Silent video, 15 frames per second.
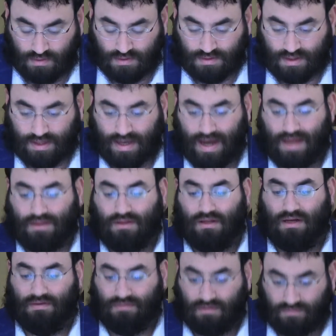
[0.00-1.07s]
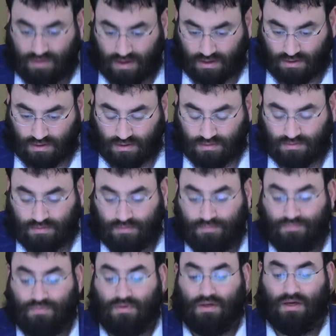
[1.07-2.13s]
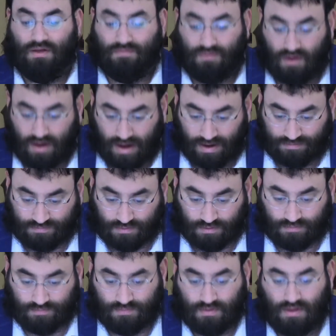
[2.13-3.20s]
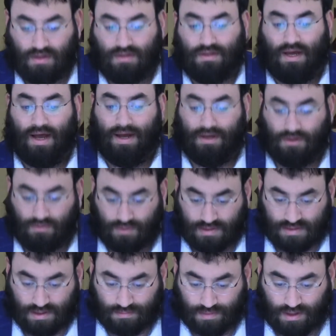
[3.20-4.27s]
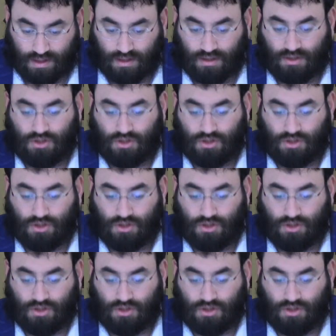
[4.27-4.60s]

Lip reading: gather the level of echad in ve'ahavta. What does that mean?